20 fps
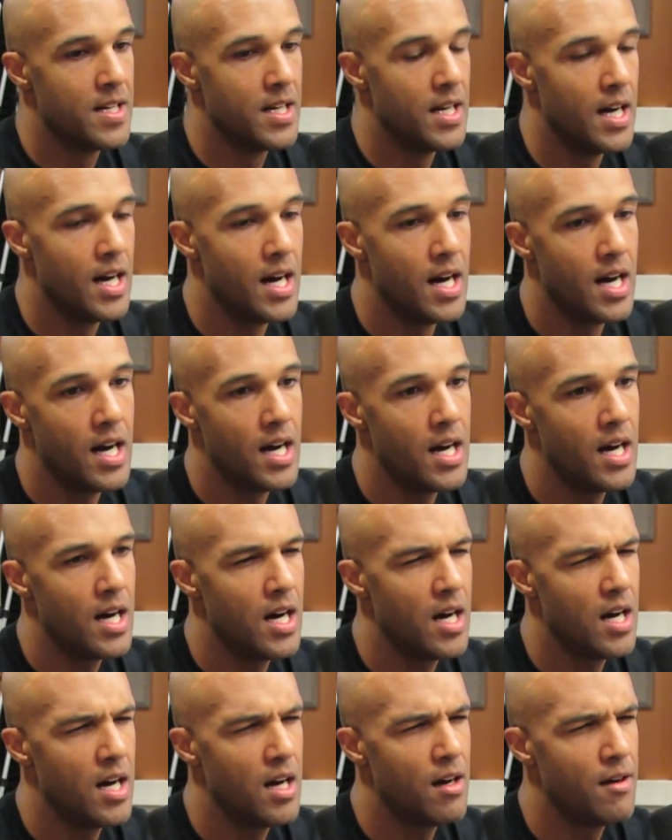
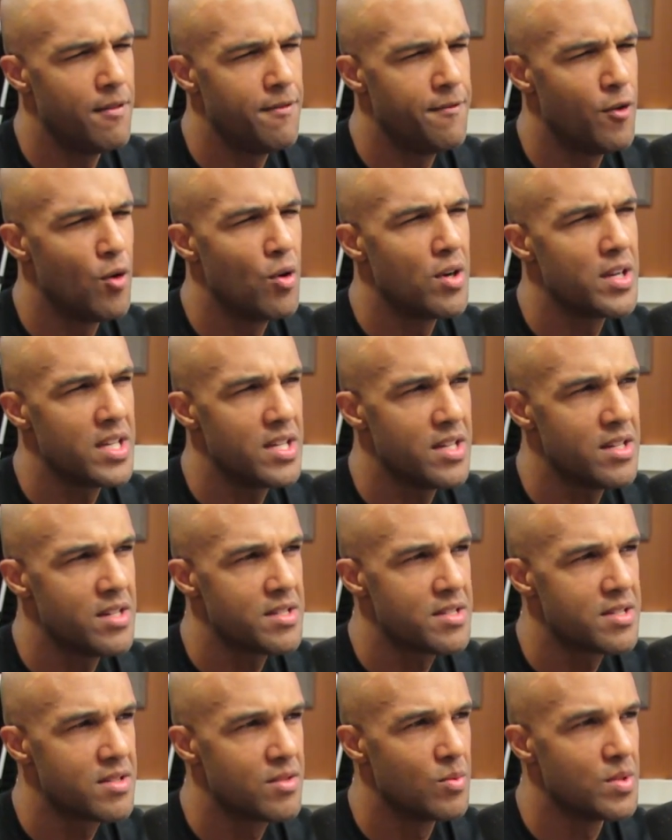4
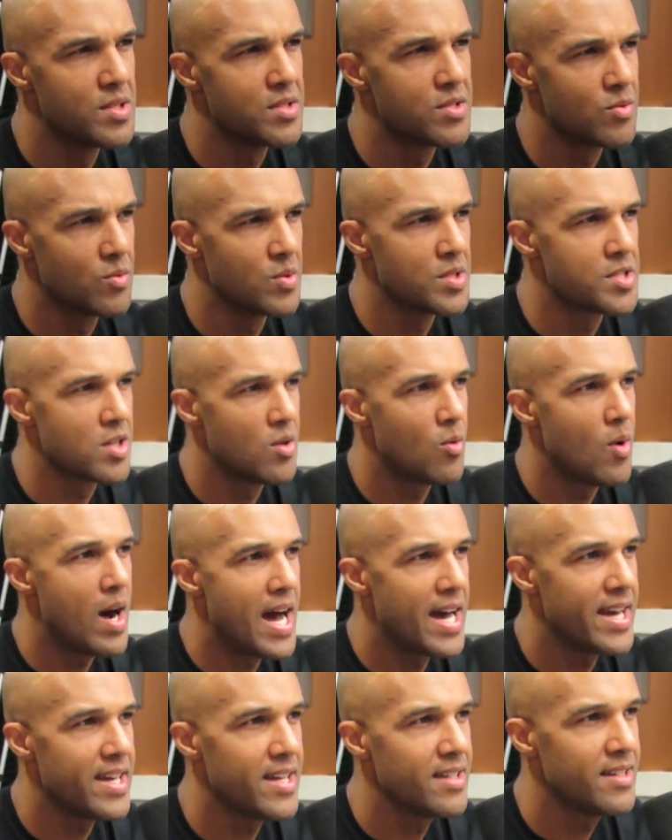years was
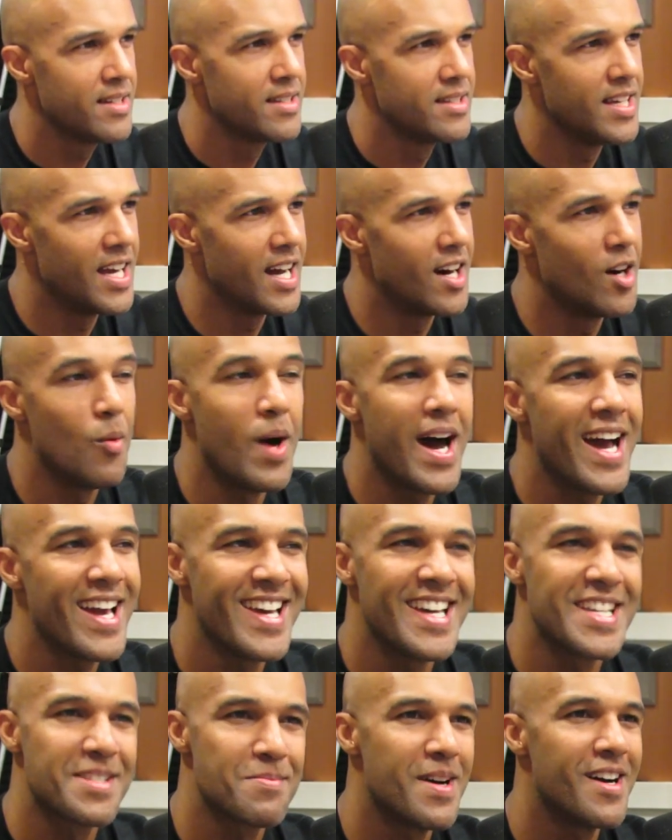Hawaii. Yeah,
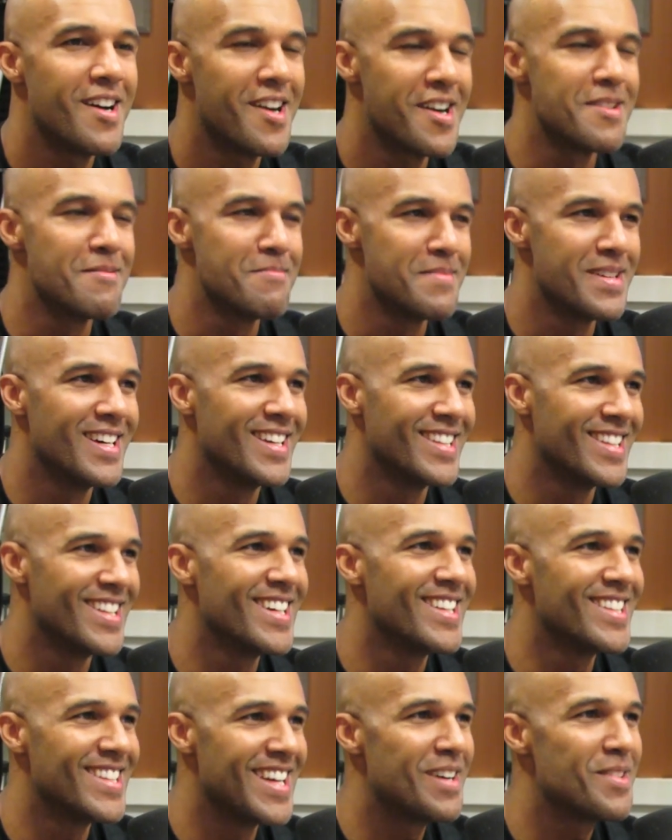Hawaii has my heart, man.
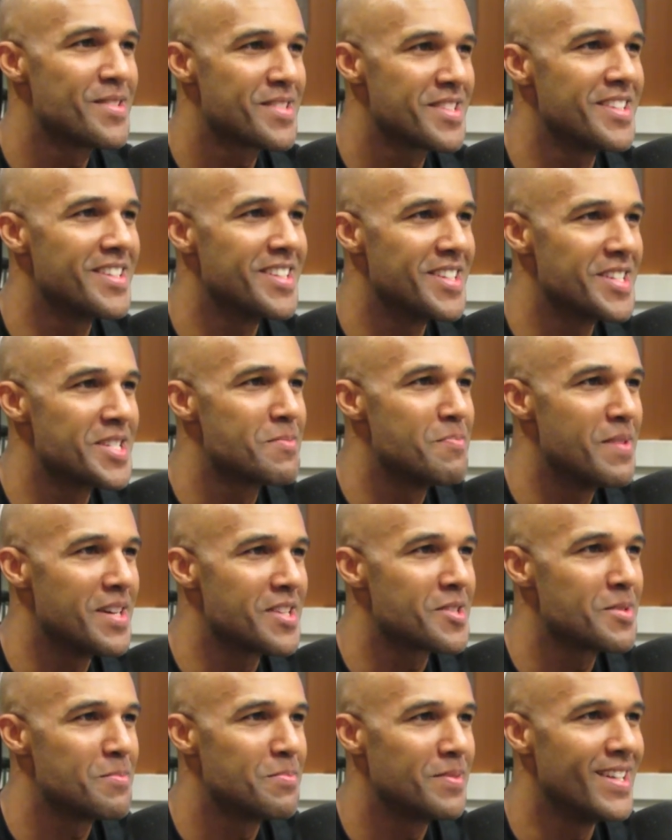That was a
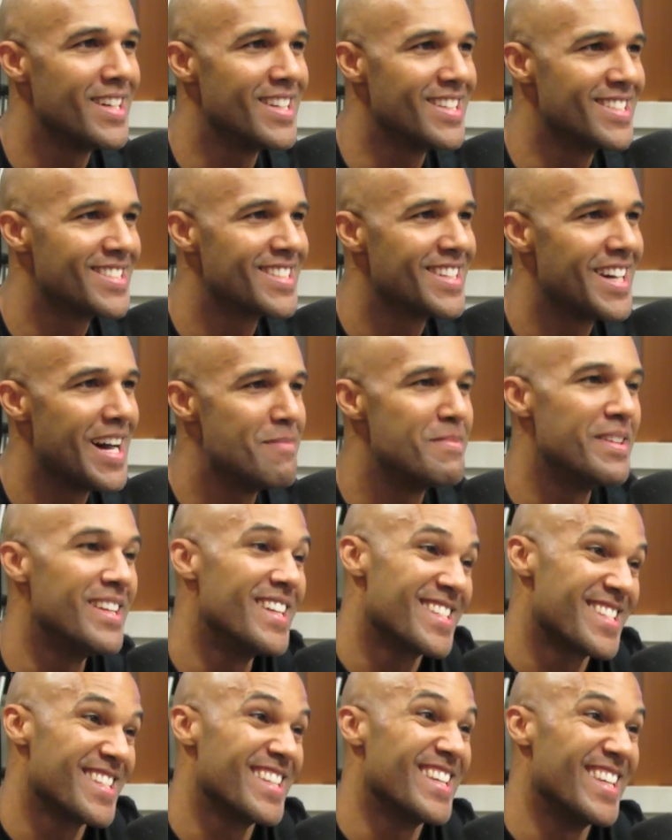special place. I mean,
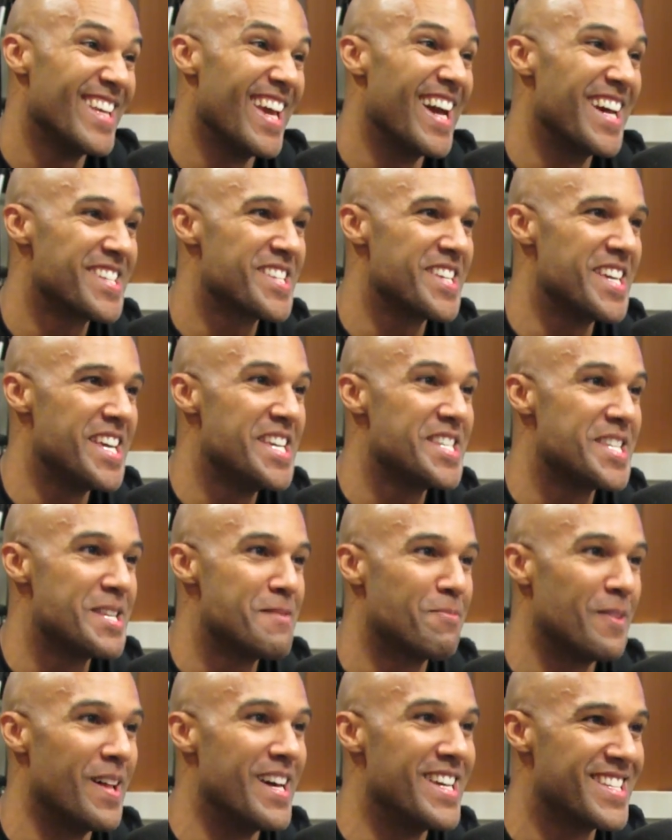it's an easy
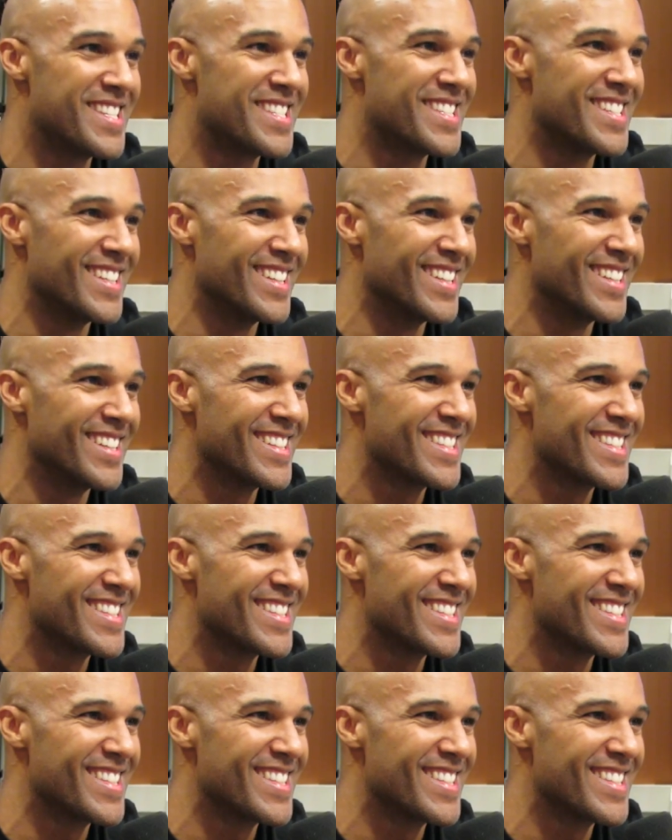place to.